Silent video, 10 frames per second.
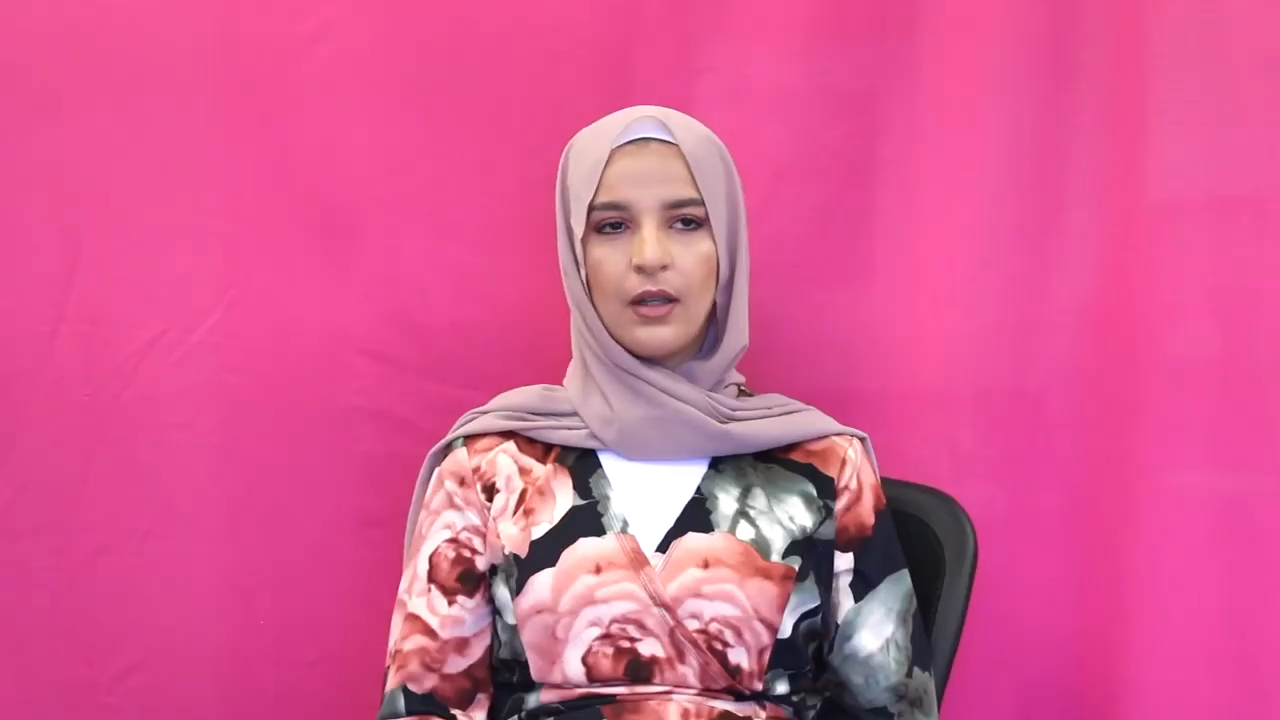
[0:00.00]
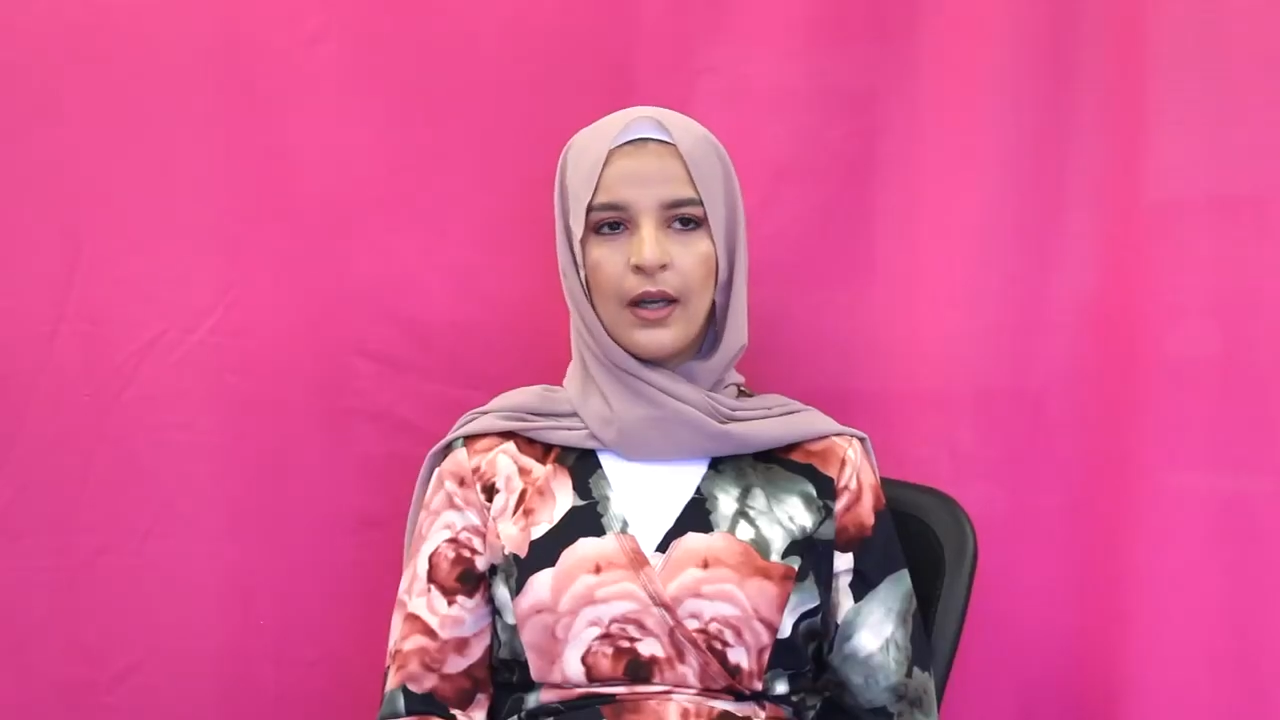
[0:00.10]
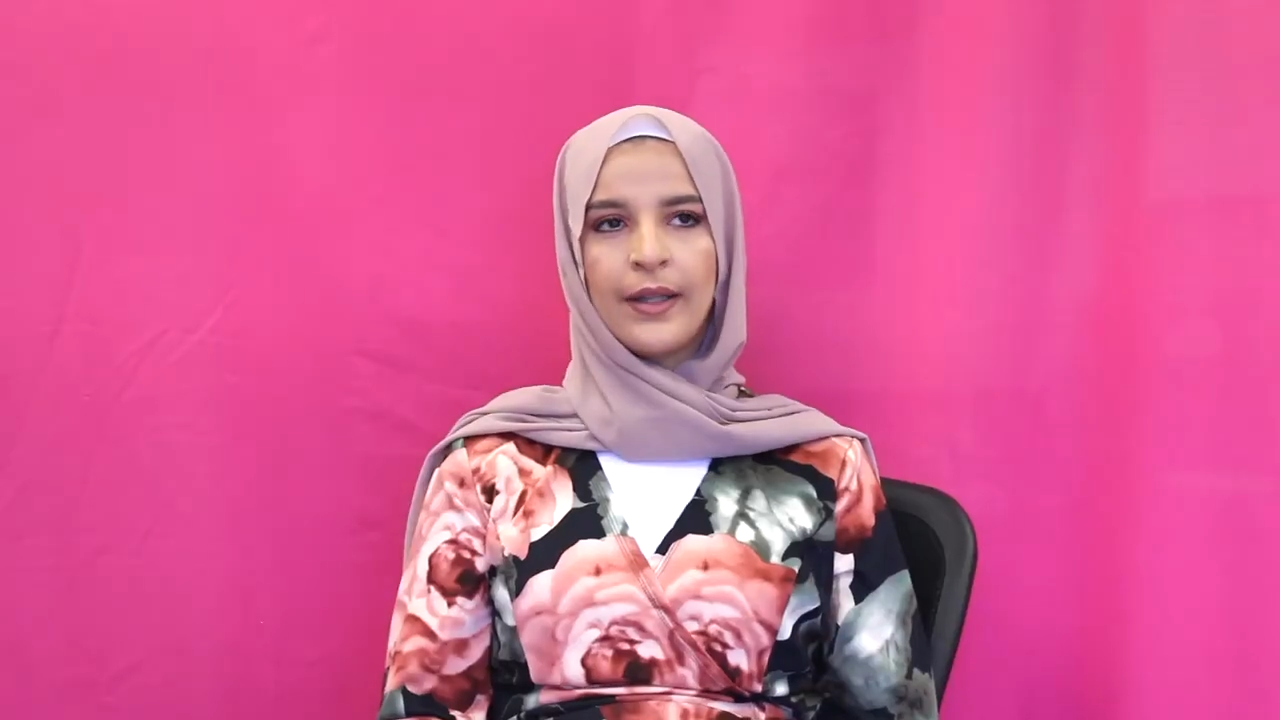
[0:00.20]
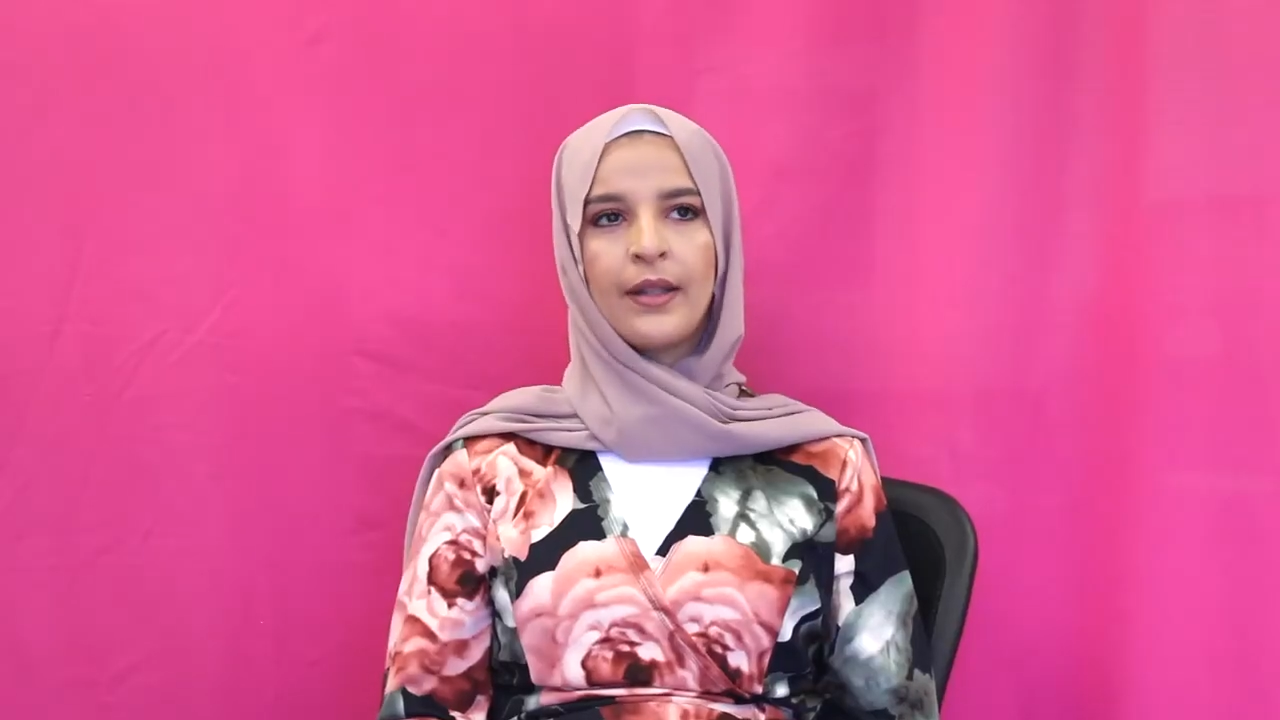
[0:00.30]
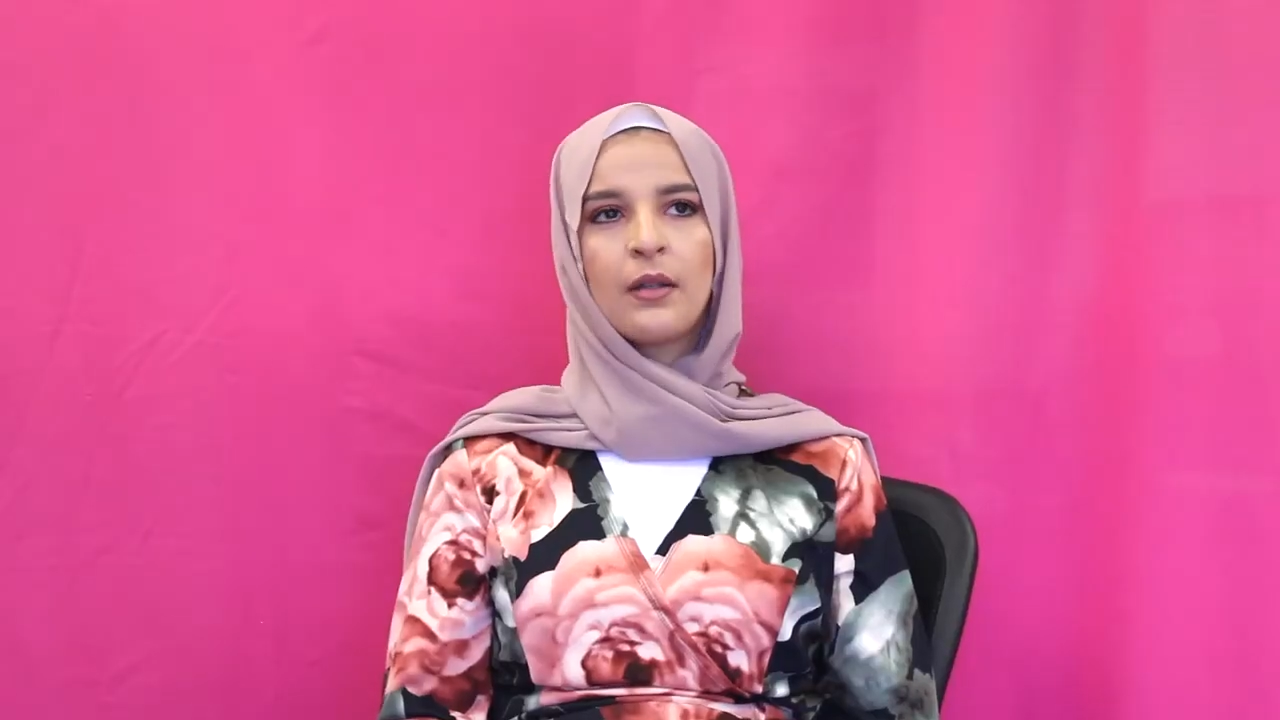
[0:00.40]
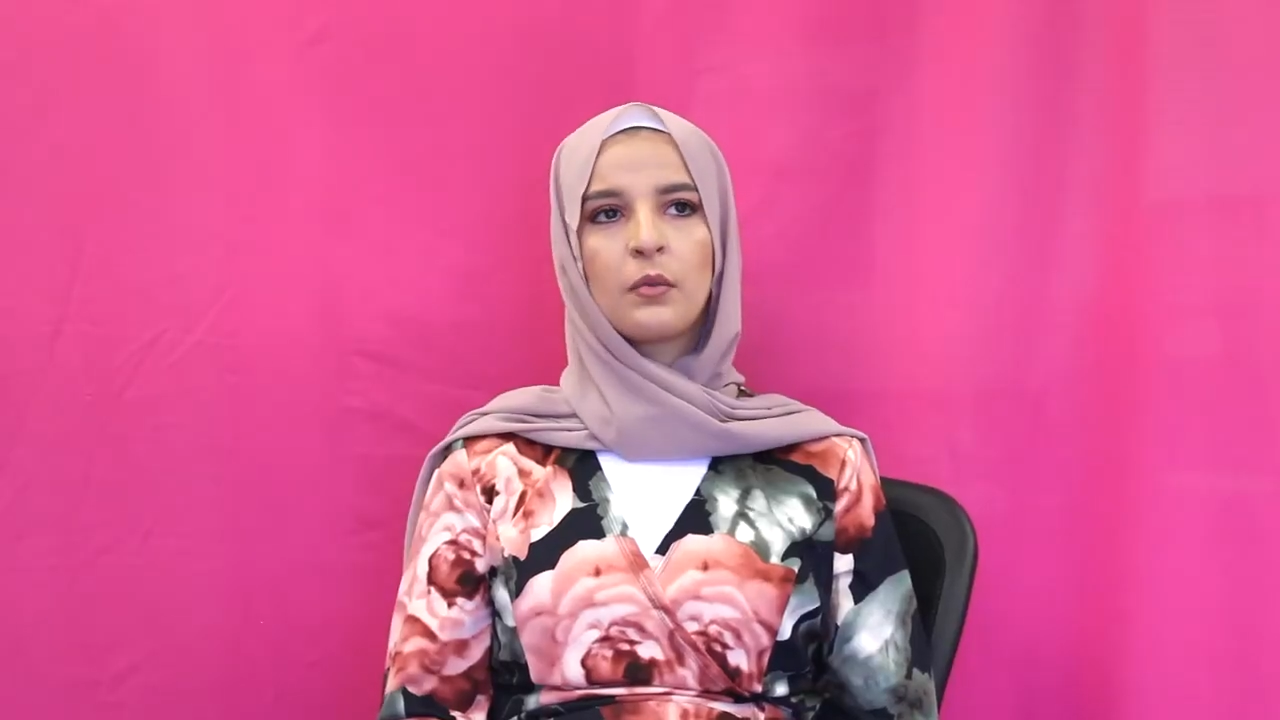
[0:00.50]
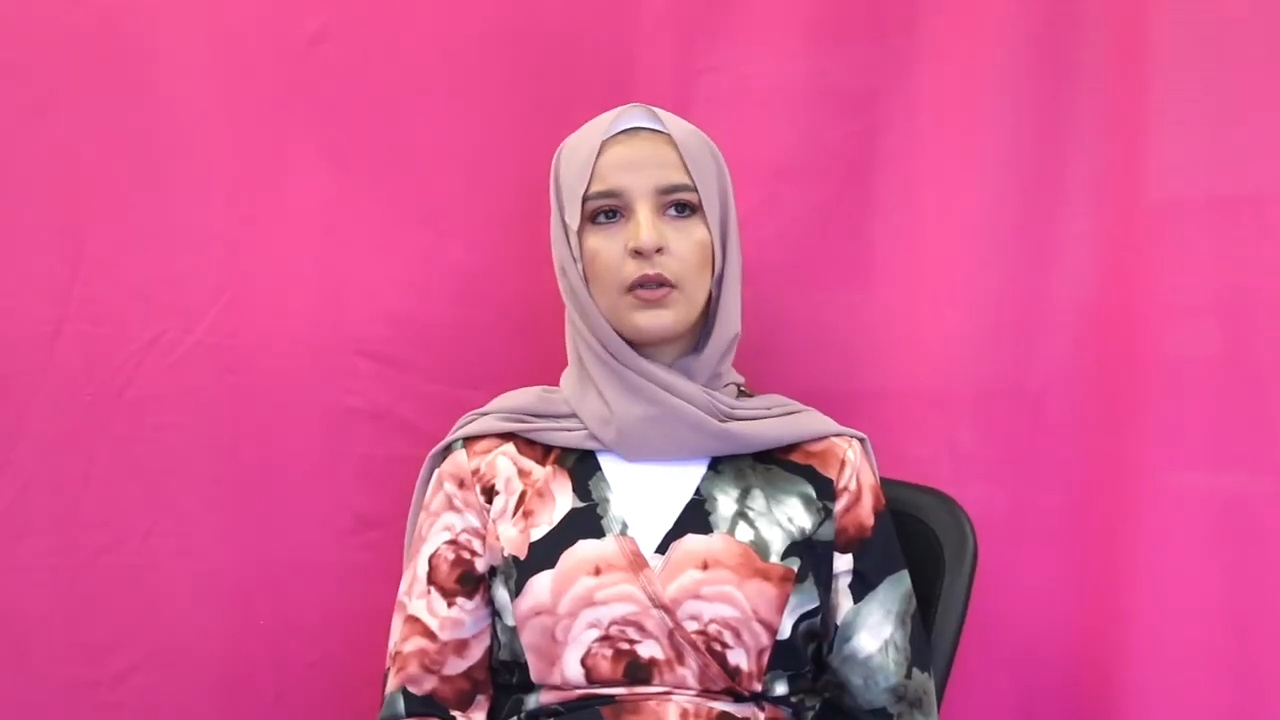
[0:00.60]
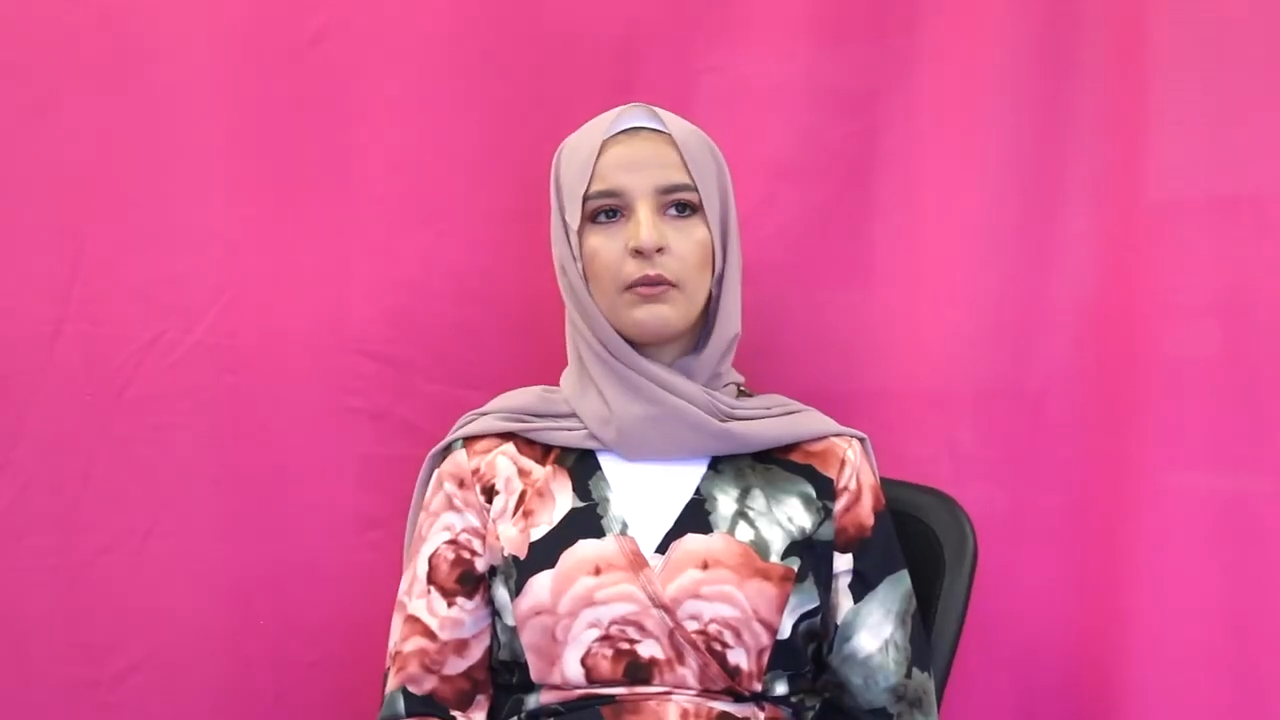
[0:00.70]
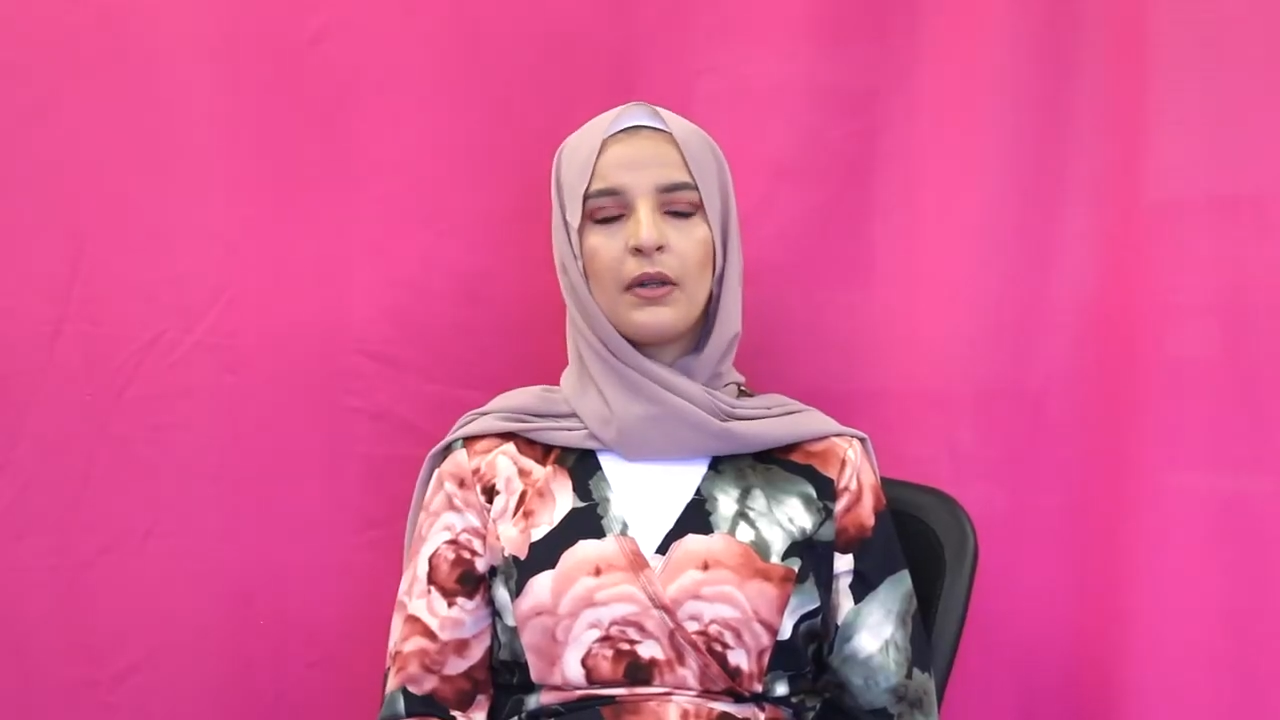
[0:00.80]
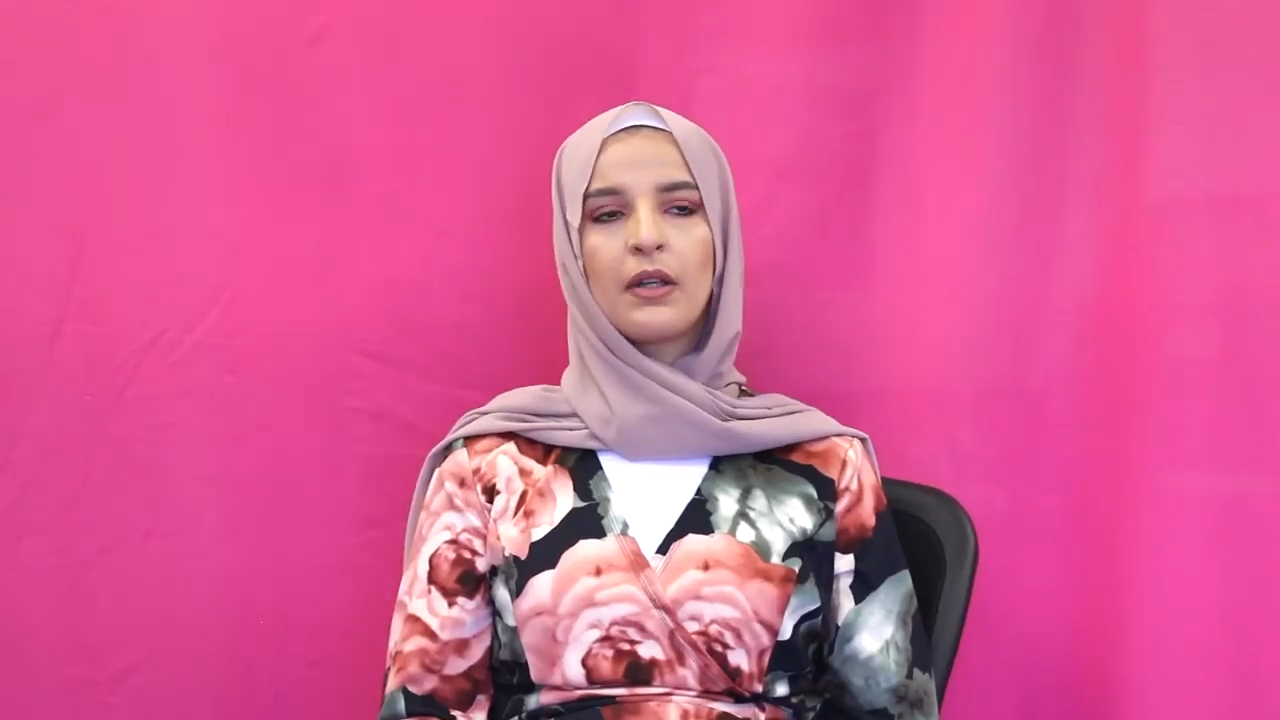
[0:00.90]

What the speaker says: I think one of my